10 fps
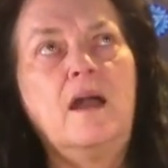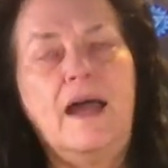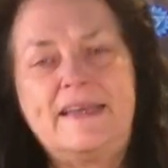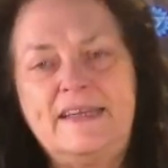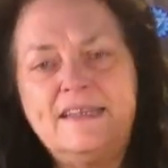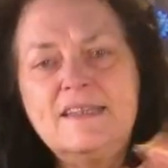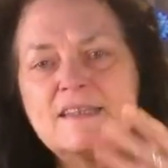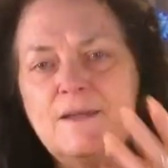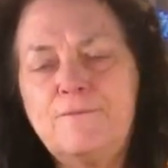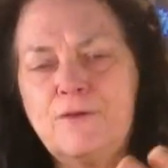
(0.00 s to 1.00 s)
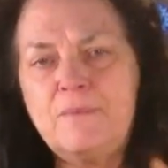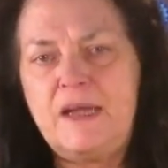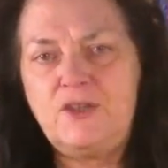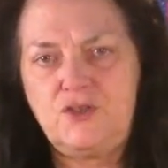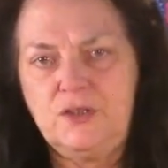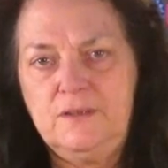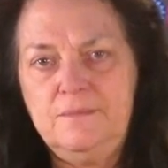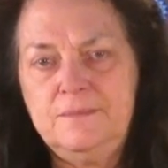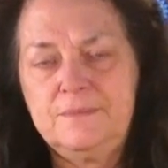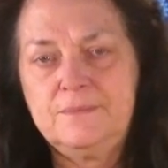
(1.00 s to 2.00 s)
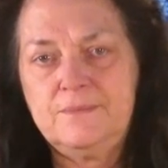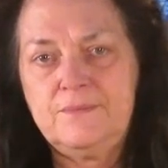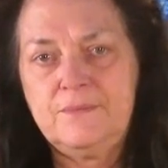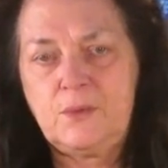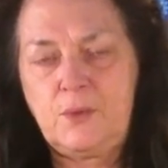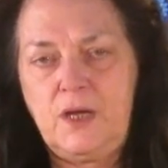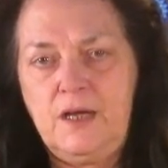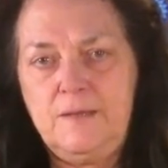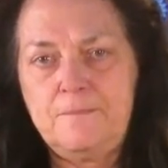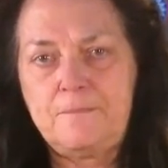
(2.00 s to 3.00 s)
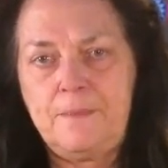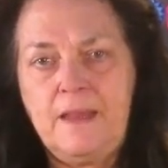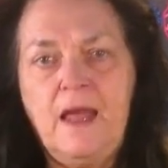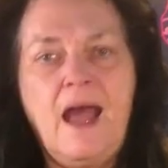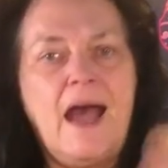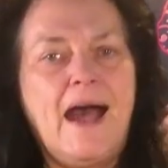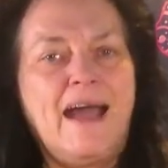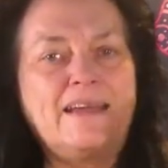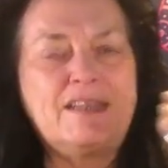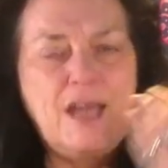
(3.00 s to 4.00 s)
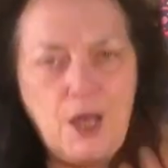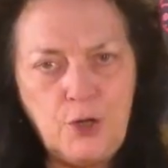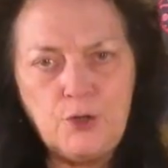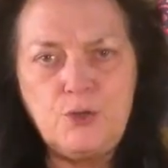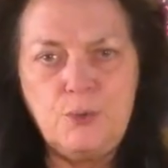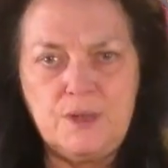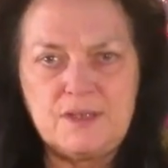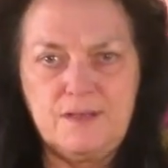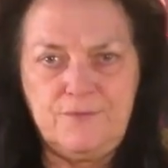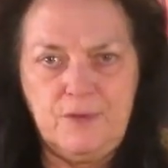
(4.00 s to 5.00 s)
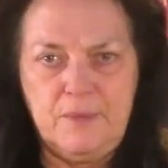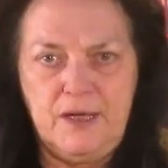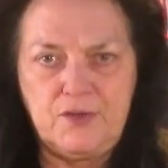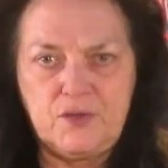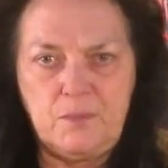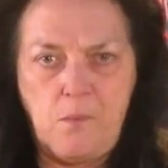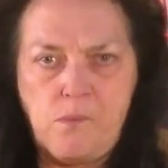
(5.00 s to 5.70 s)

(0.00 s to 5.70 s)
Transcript: I get this information, okay? I tell you this information.